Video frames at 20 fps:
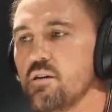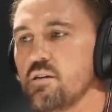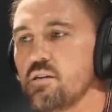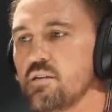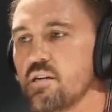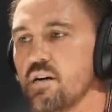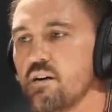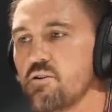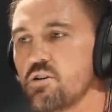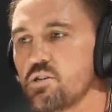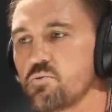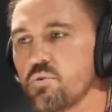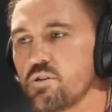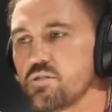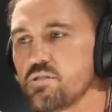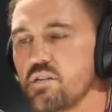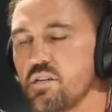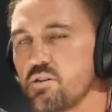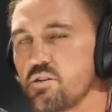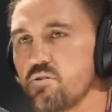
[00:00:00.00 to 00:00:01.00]
you know, I just
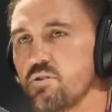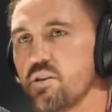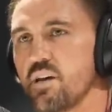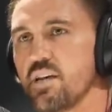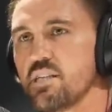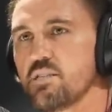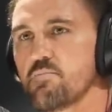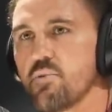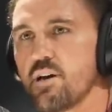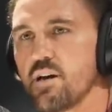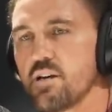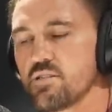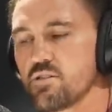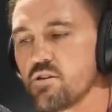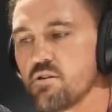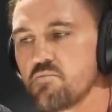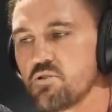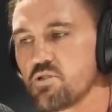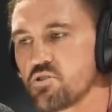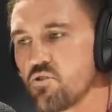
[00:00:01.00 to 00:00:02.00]
wasn't in a good headspace.
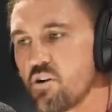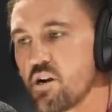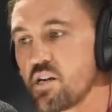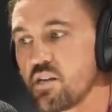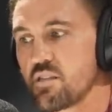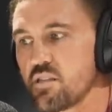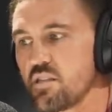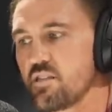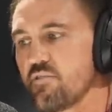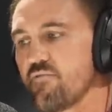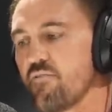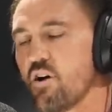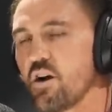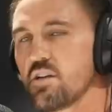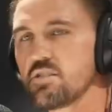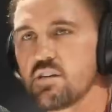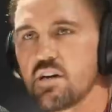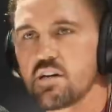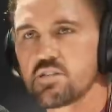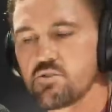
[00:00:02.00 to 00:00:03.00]
So I'm just trying to get these
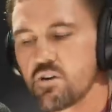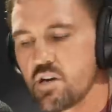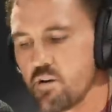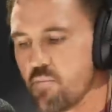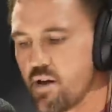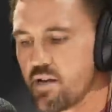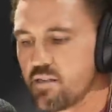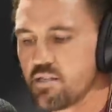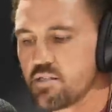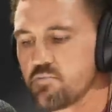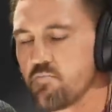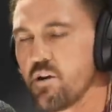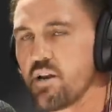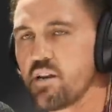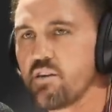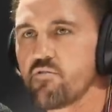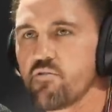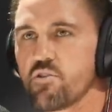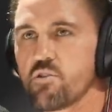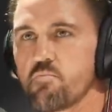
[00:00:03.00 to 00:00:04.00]
fights out, trying to make this
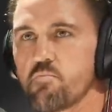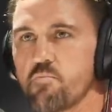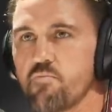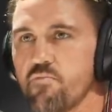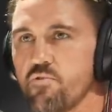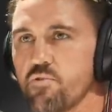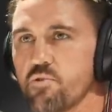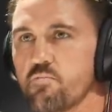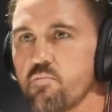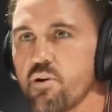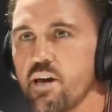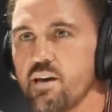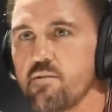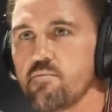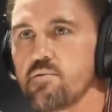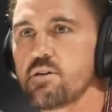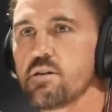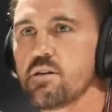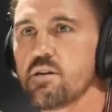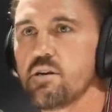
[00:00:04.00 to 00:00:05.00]
money for the for the
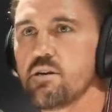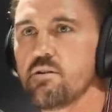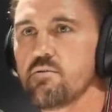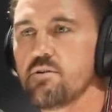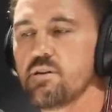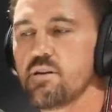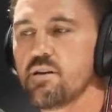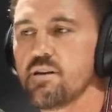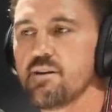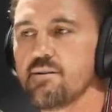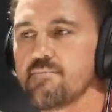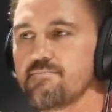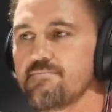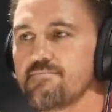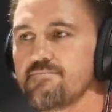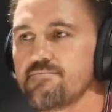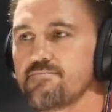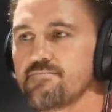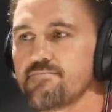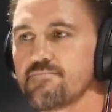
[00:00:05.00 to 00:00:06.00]
baby, you know, and um,
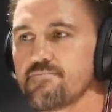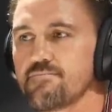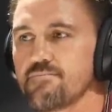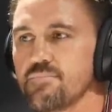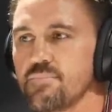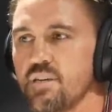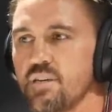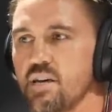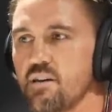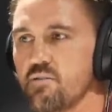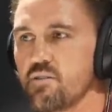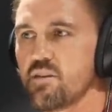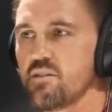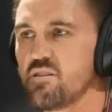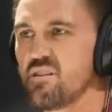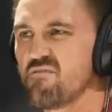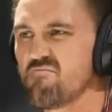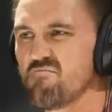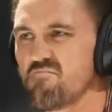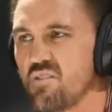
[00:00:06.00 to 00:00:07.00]
yeah, that
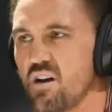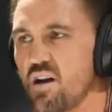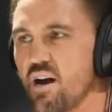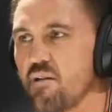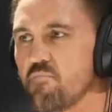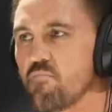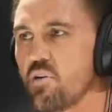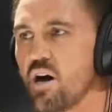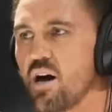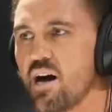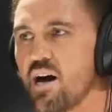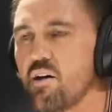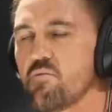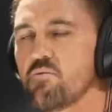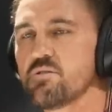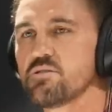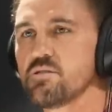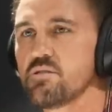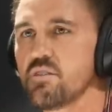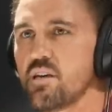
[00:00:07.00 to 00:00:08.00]
that my heart
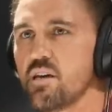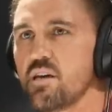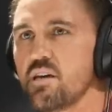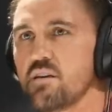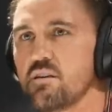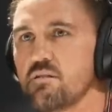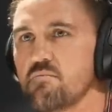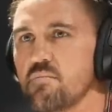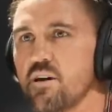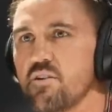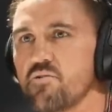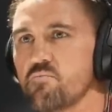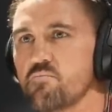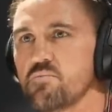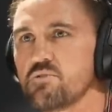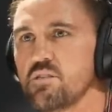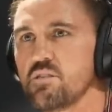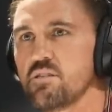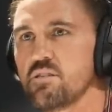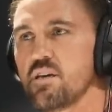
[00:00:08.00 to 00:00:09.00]
wasn't there, nothing
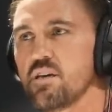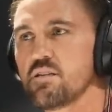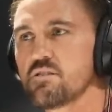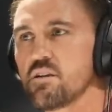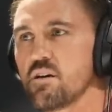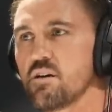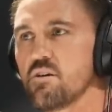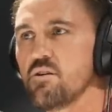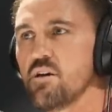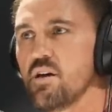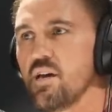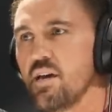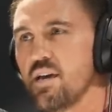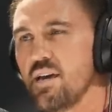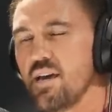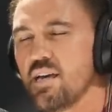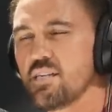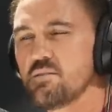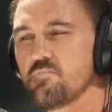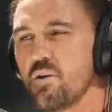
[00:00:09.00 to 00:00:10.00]
was in there, so
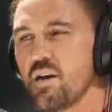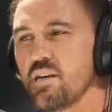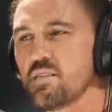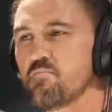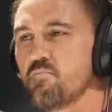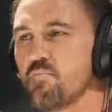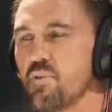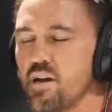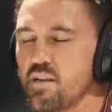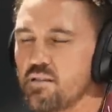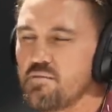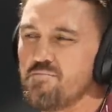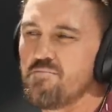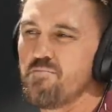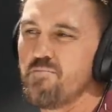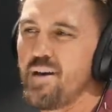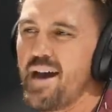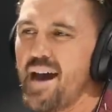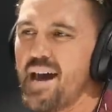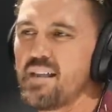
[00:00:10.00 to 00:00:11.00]
as, as, as
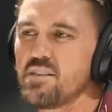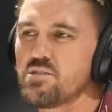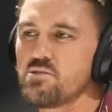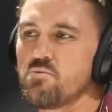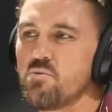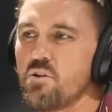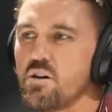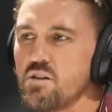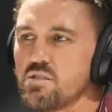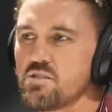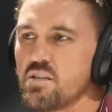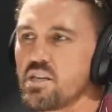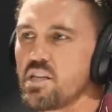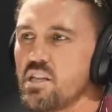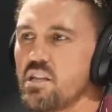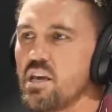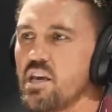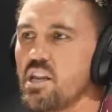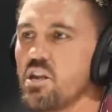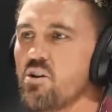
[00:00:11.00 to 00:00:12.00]
bad as it was, like
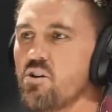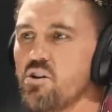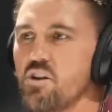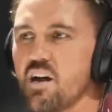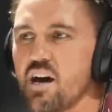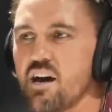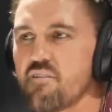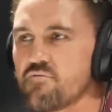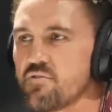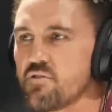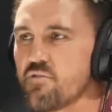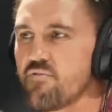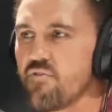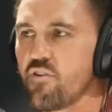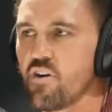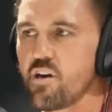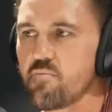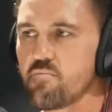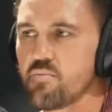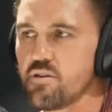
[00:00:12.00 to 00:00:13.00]
it, it, hurt after the
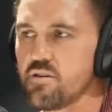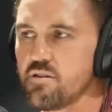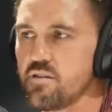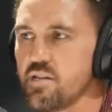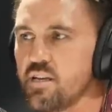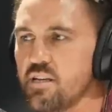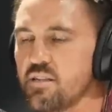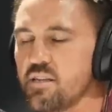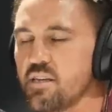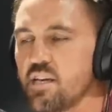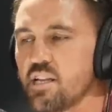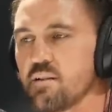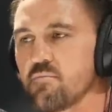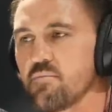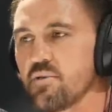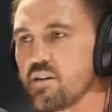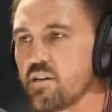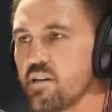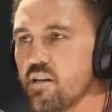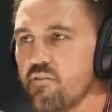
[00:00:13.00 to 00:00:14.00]
fight, but in the end,
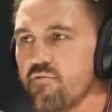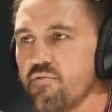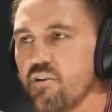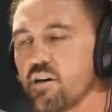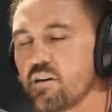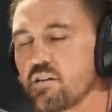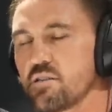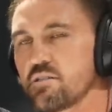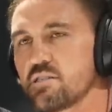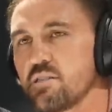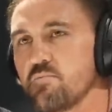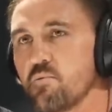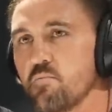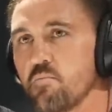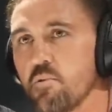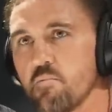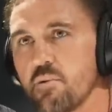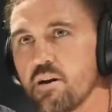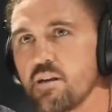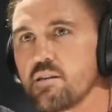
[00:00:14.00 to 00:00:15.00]
I'm like, you know, fuck it, just give me
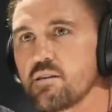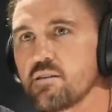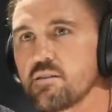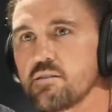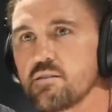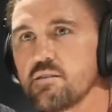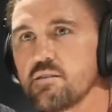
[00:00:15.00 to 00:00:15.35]
my money.